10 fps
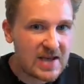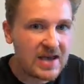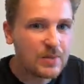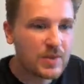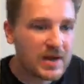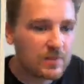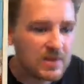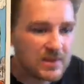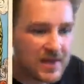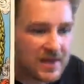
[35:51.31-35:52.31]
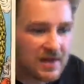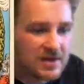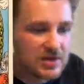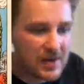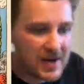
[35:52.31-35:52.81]
And what I really like here
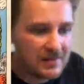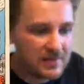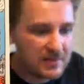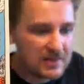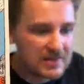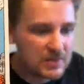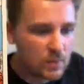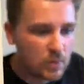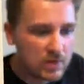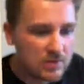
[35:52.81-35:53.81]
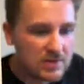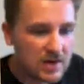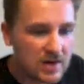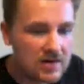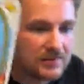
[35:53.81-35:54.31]
is you have this world
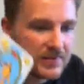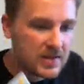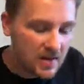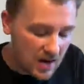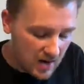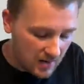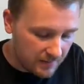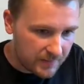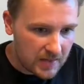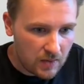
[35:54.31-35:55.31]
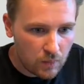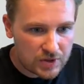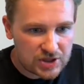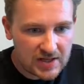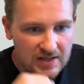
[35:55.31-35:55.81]
card,
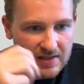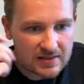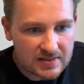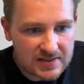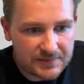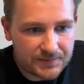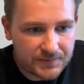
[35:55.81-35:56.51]
which is